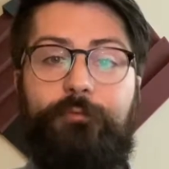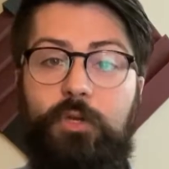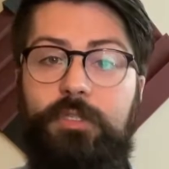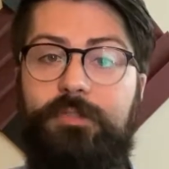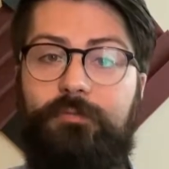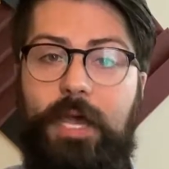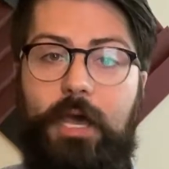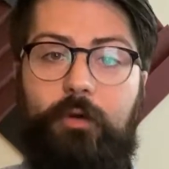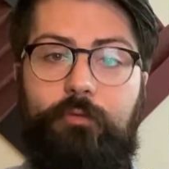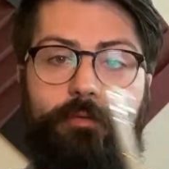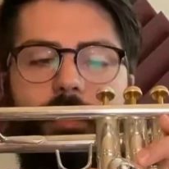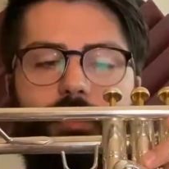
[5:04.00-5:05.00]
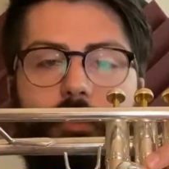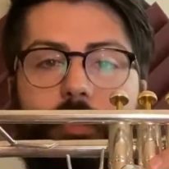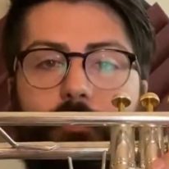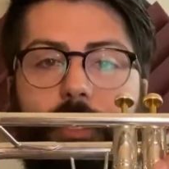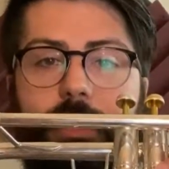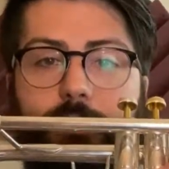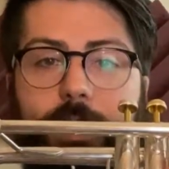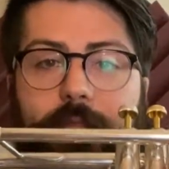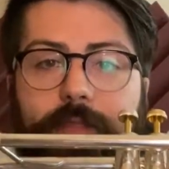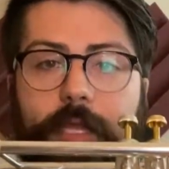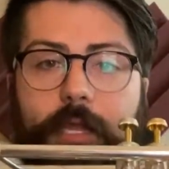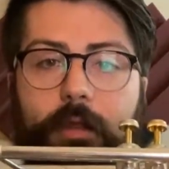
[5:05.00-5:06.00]
first valve is going to
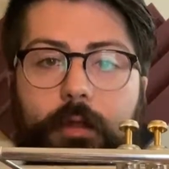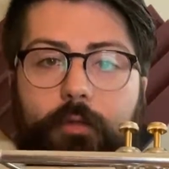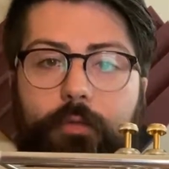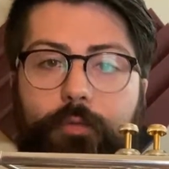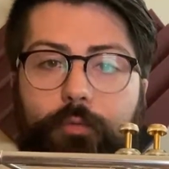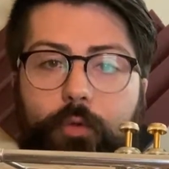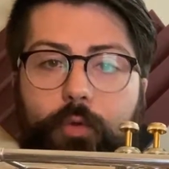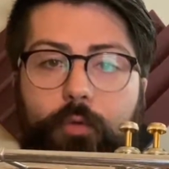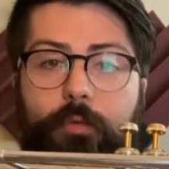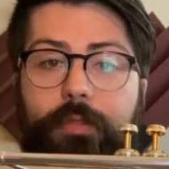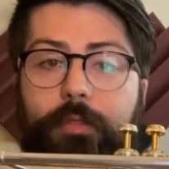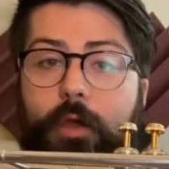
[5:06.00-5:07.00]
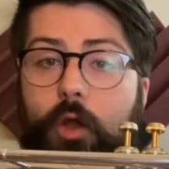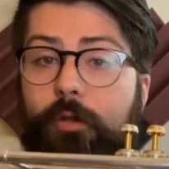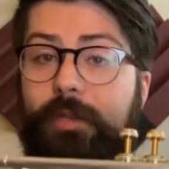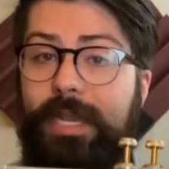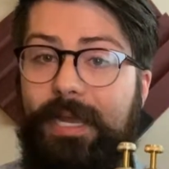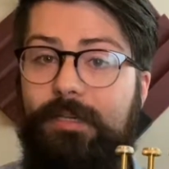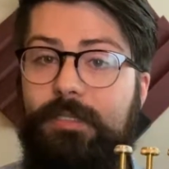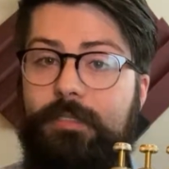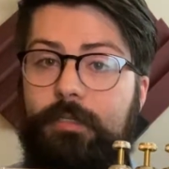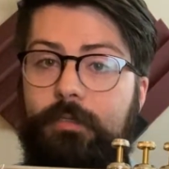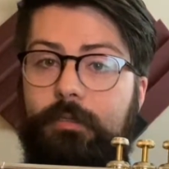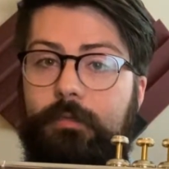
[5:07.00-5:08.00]
redirect the air through our
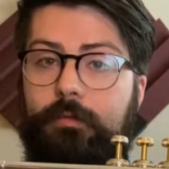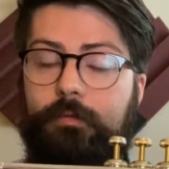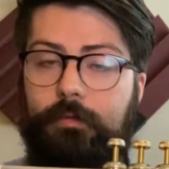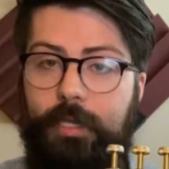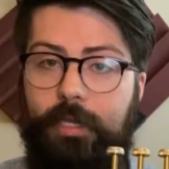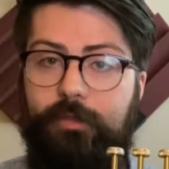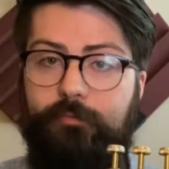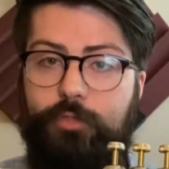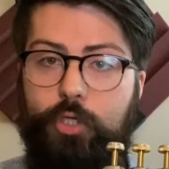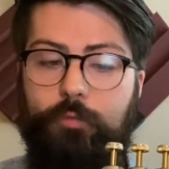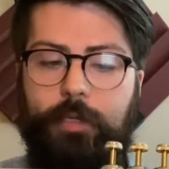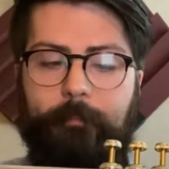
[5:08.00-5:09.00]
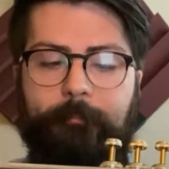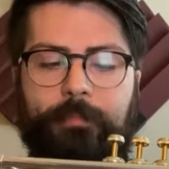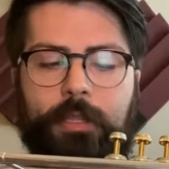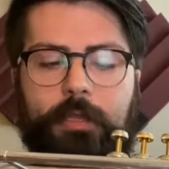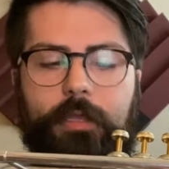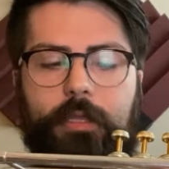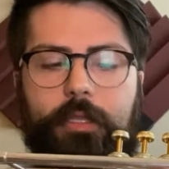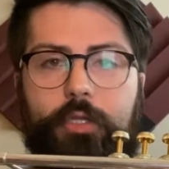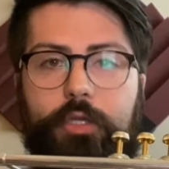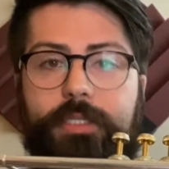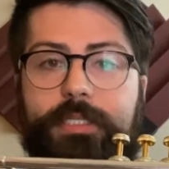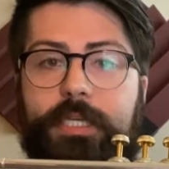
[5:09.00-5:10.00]
next length of tubing. And you
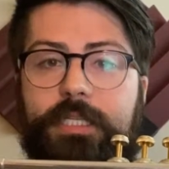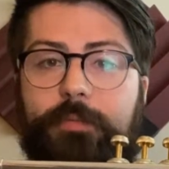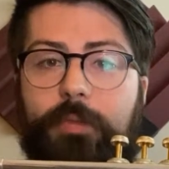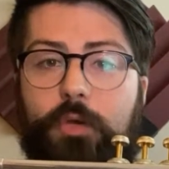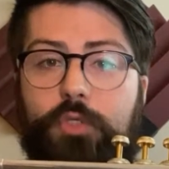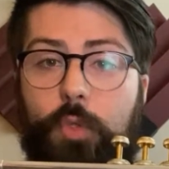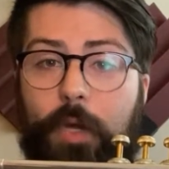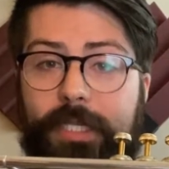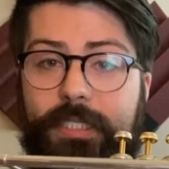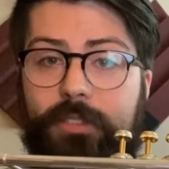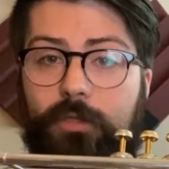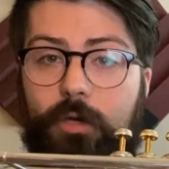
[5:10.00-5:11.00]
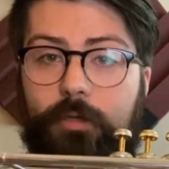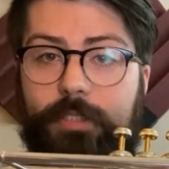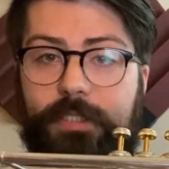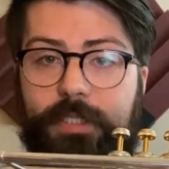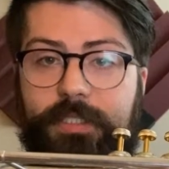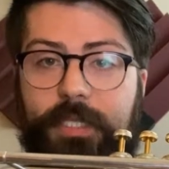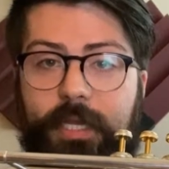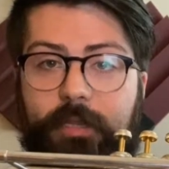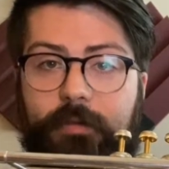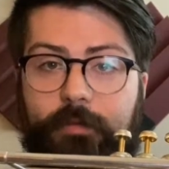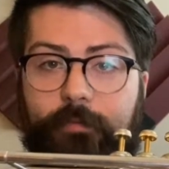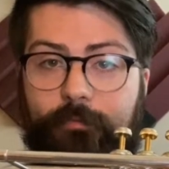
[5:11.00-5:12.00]
can see it's about twice as long as the
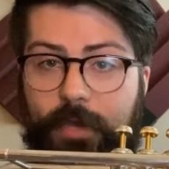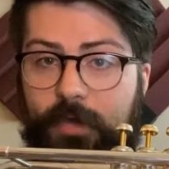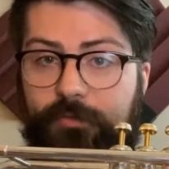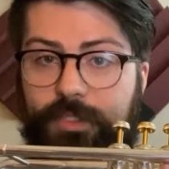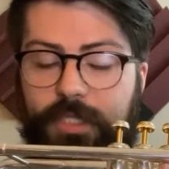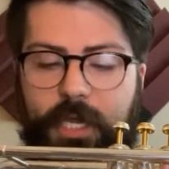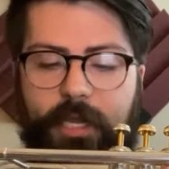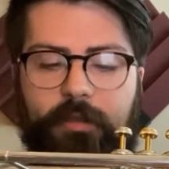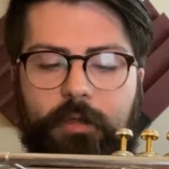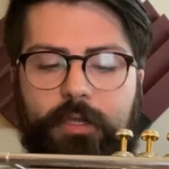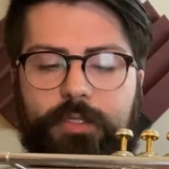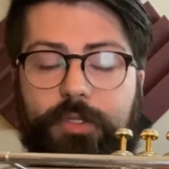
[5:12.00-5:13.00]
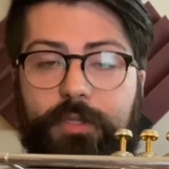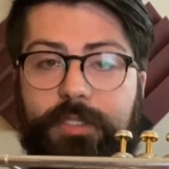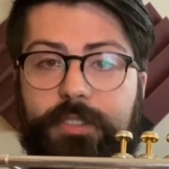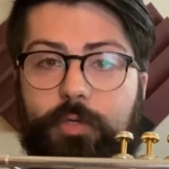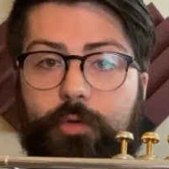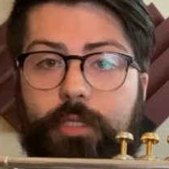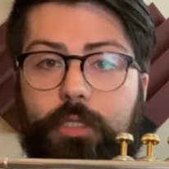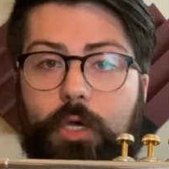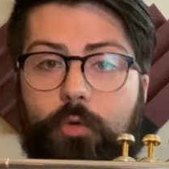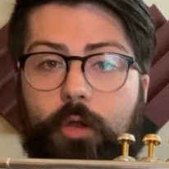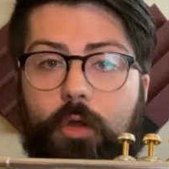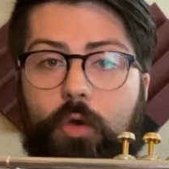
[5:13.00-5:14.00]
second valve slide, so this is going to
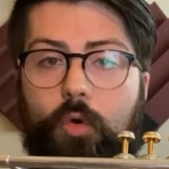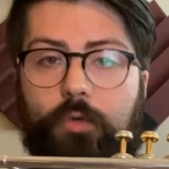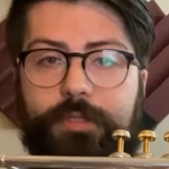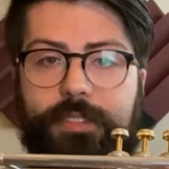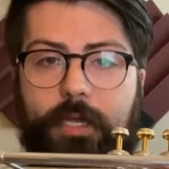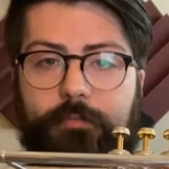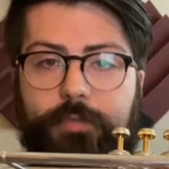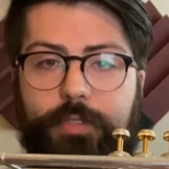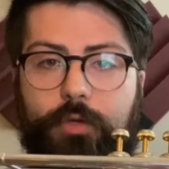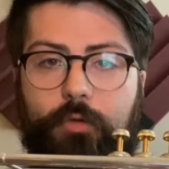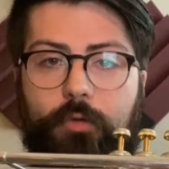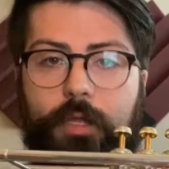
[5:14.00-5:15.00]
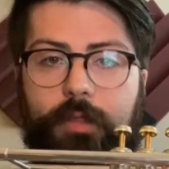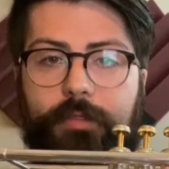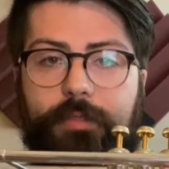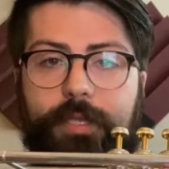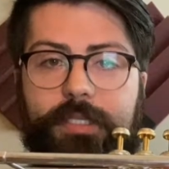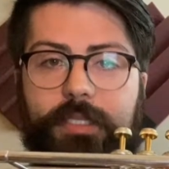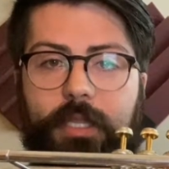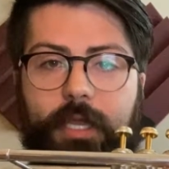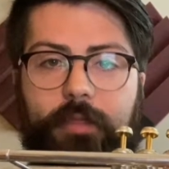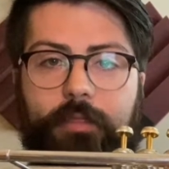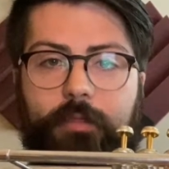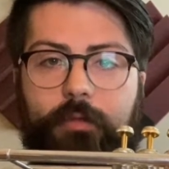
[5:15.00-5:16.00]
lower a whole step. So this
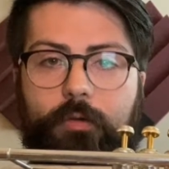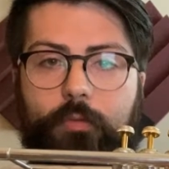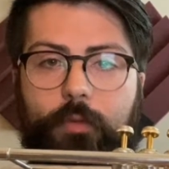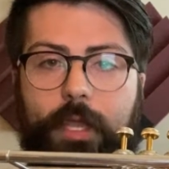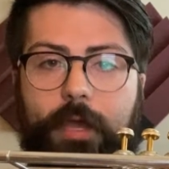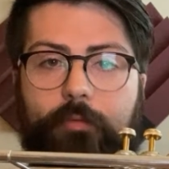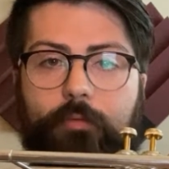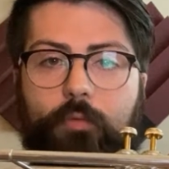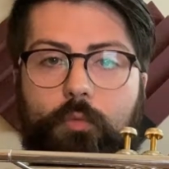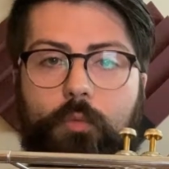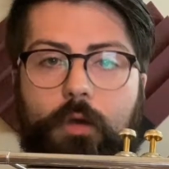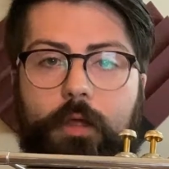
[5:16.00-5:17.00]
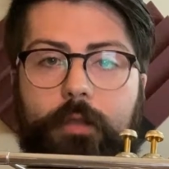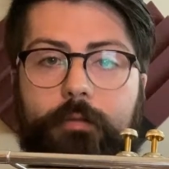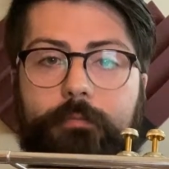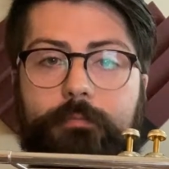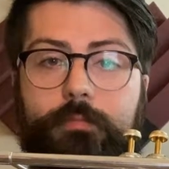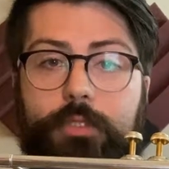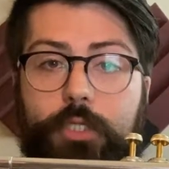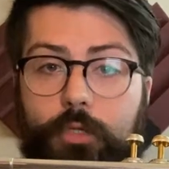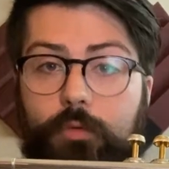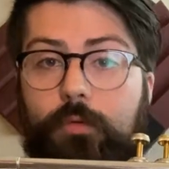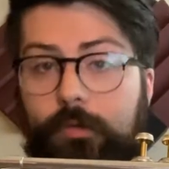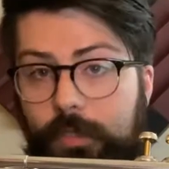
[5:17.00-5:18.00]
length, we have 1,
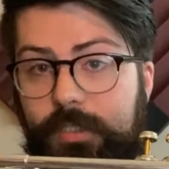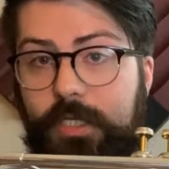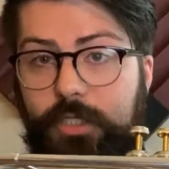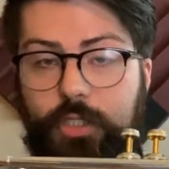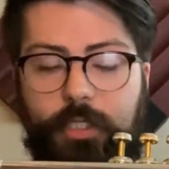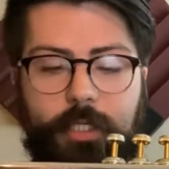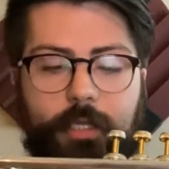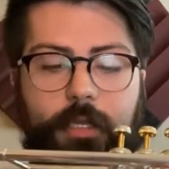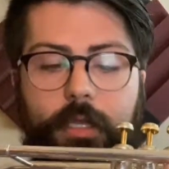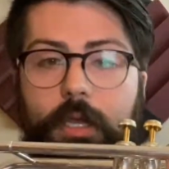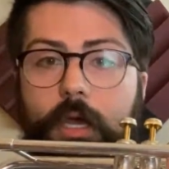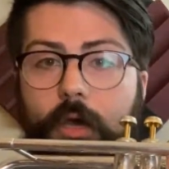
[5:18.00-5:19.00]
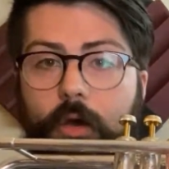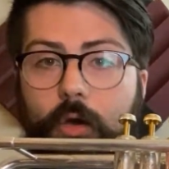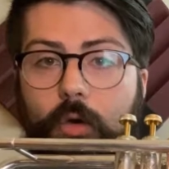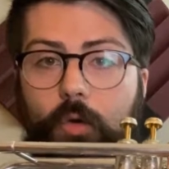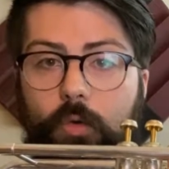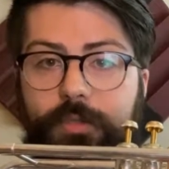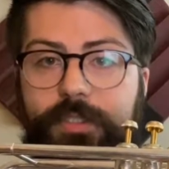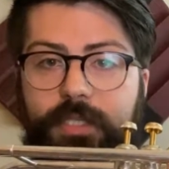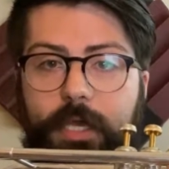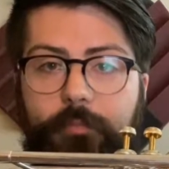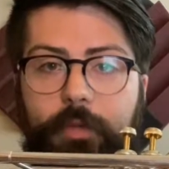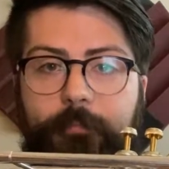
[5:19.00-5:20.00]
2, essentially a whole
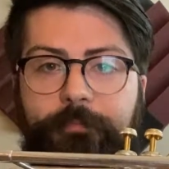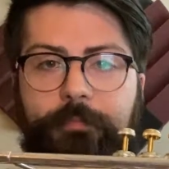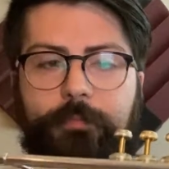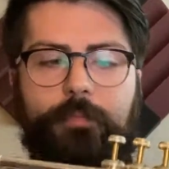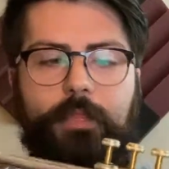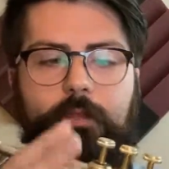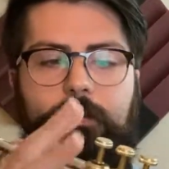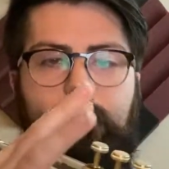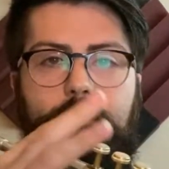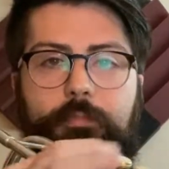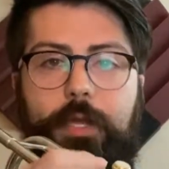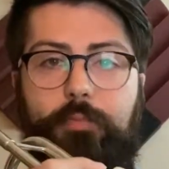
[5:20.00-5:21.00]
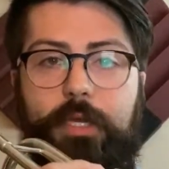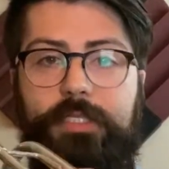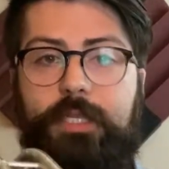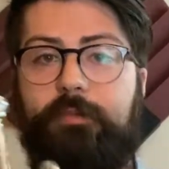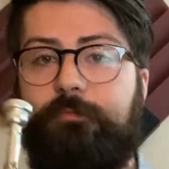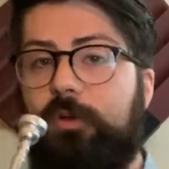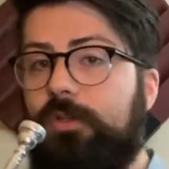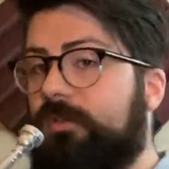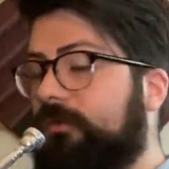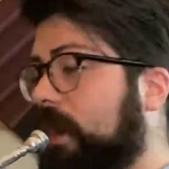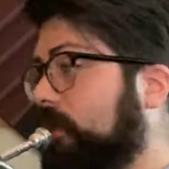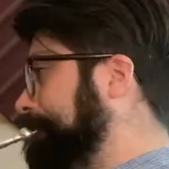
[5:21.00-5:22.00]
step by pressing the first valve.